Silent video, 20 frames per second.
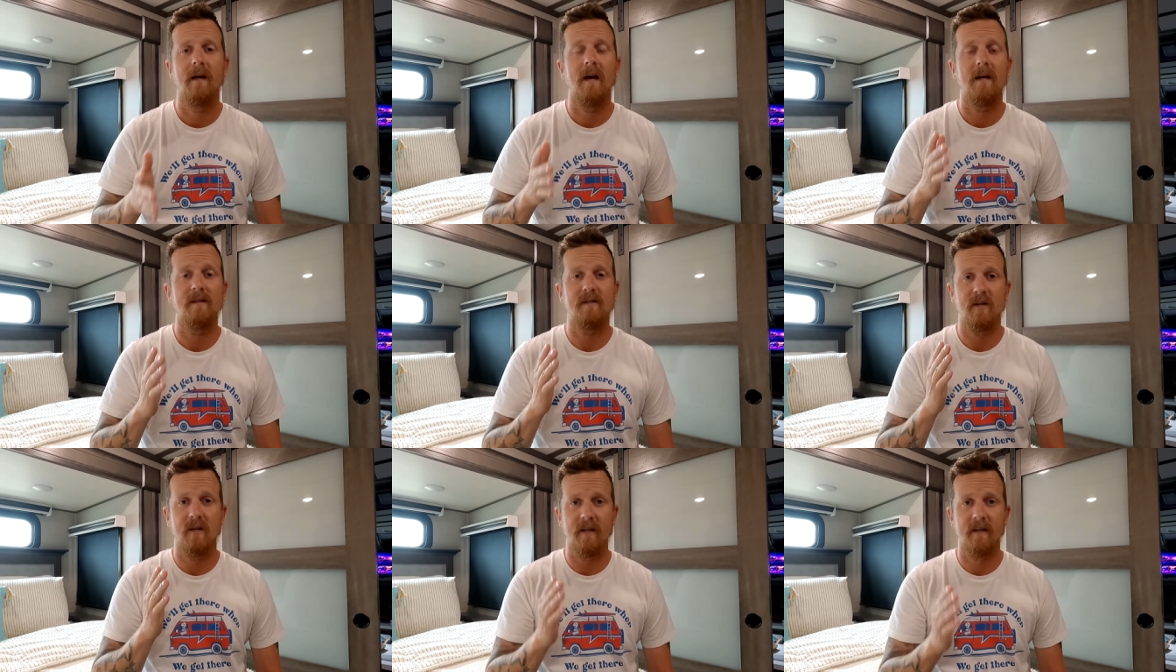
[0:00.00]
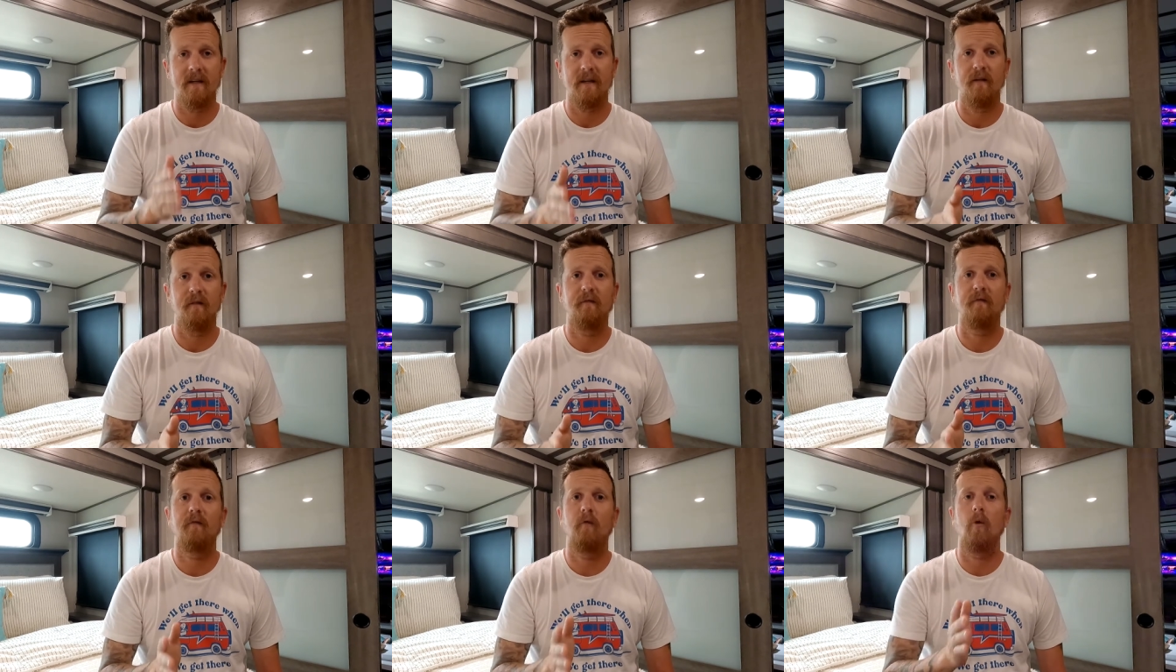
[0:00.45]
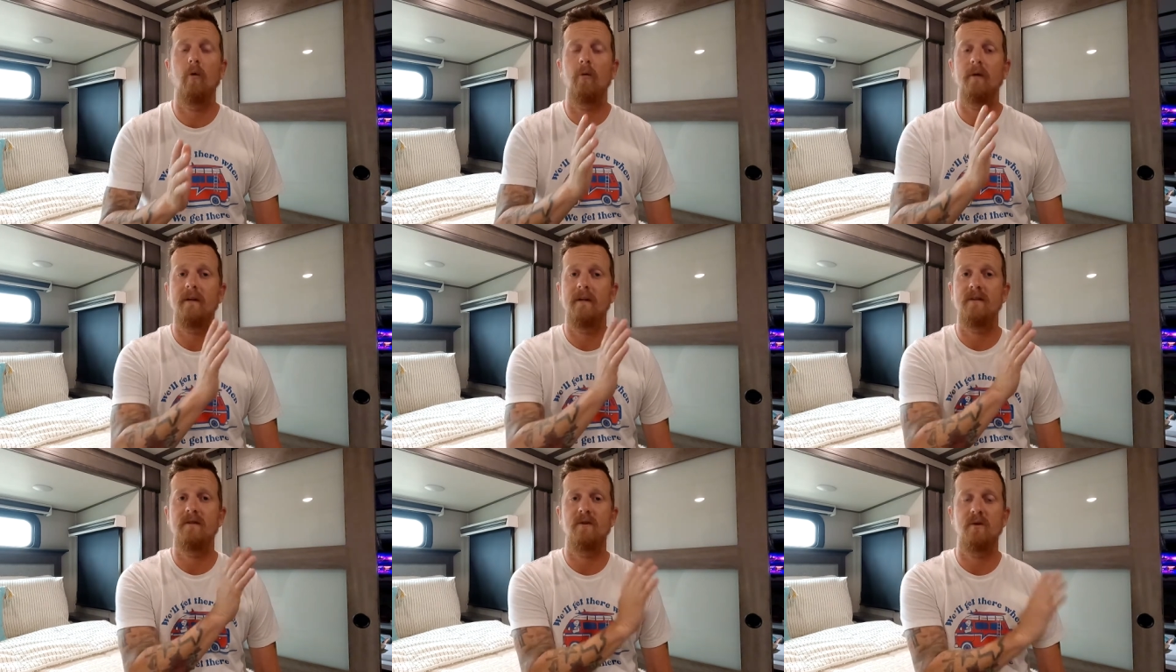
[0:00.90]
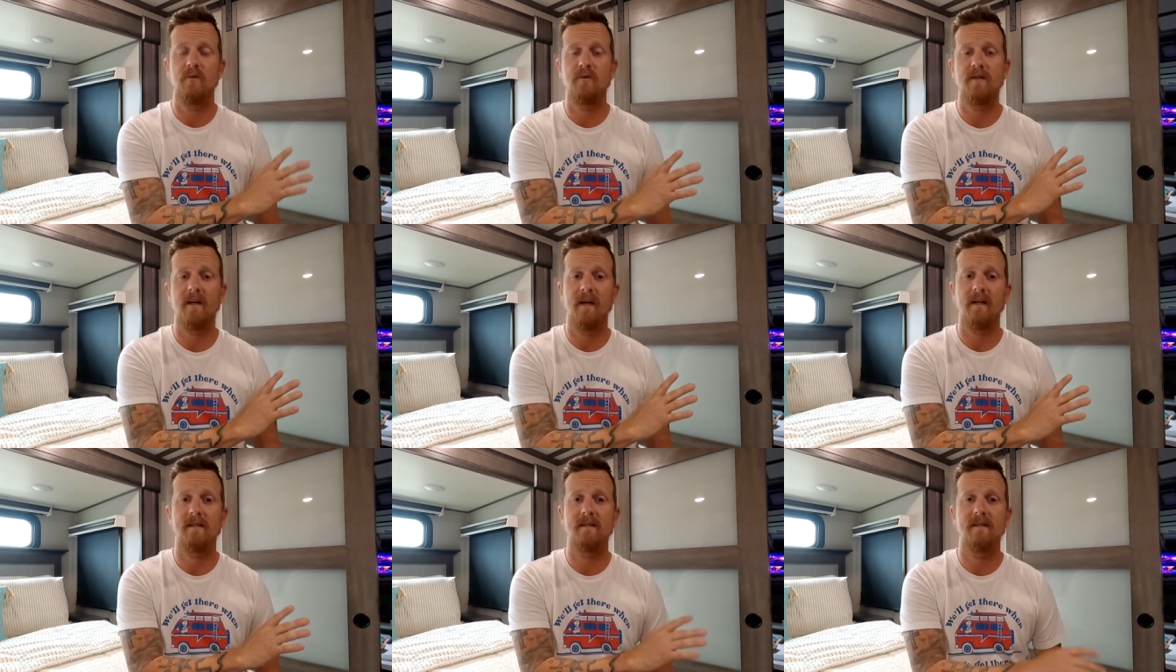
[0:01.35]
It's going to get forwarded to
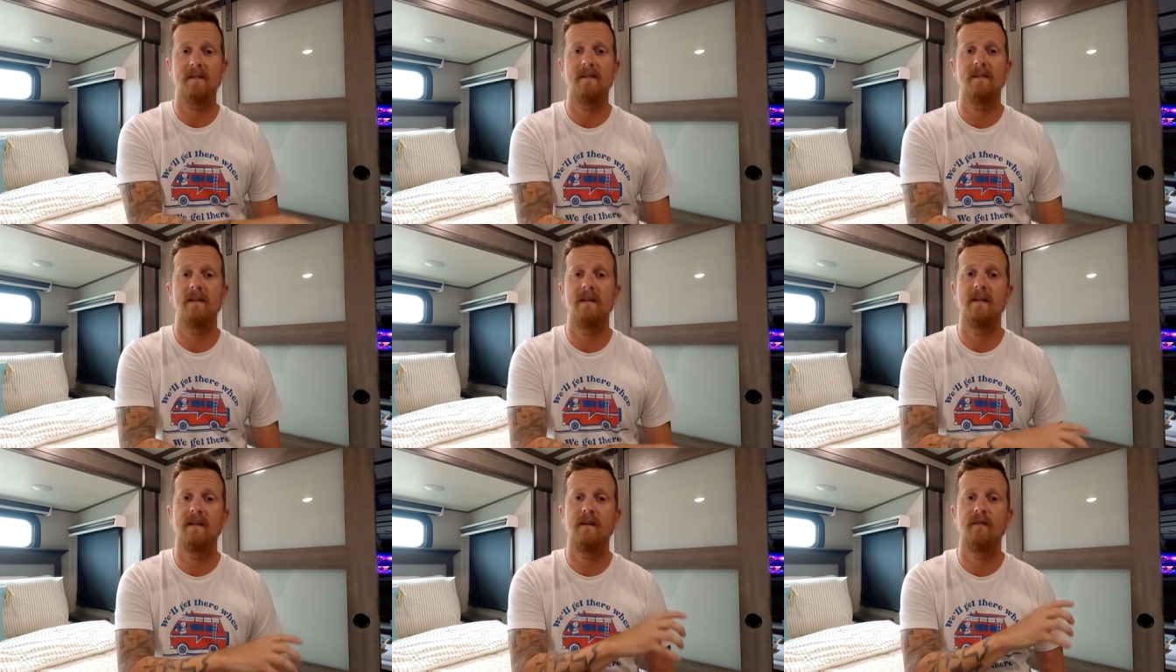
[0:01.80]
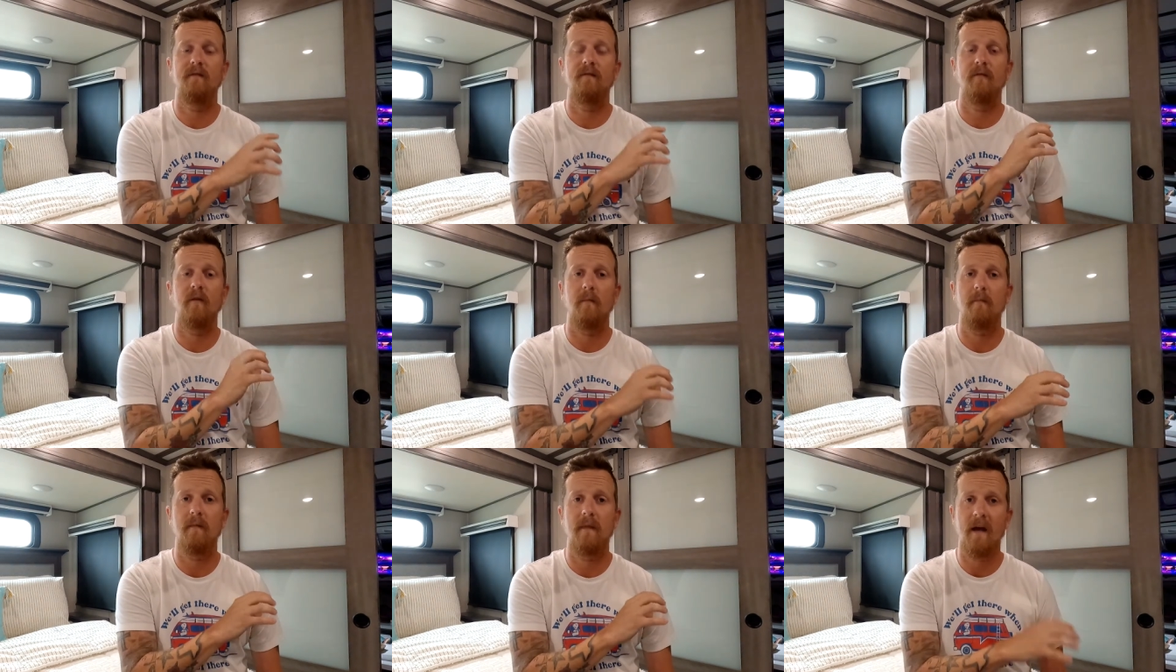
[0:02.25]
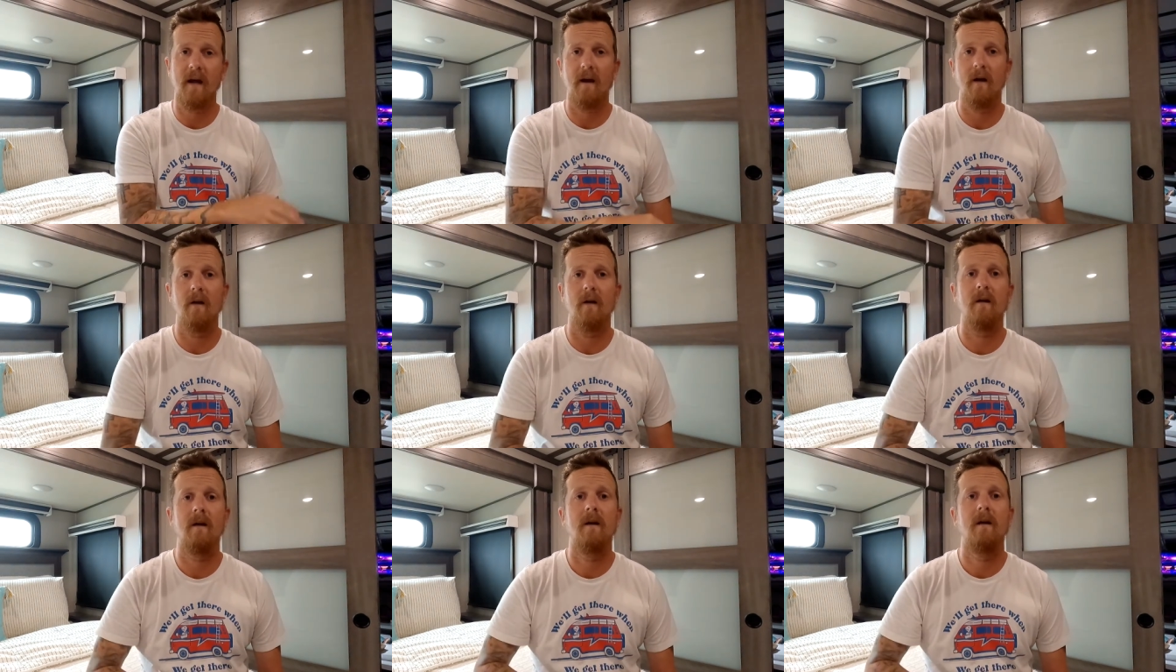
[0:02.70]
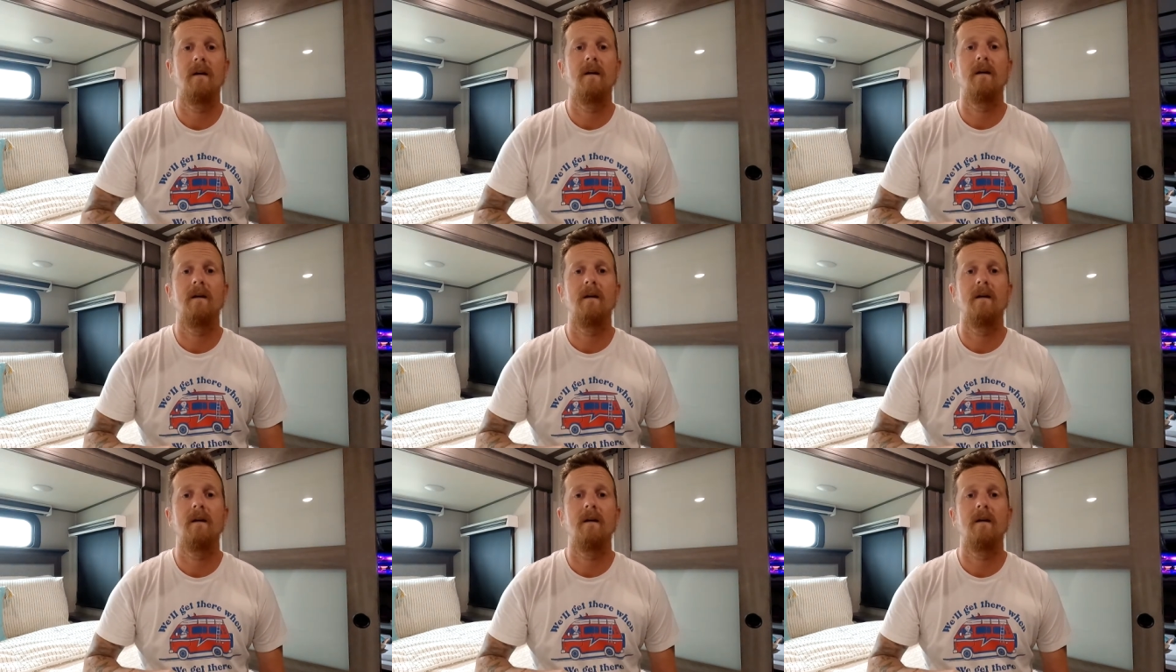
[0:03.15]
Texas, and then from there,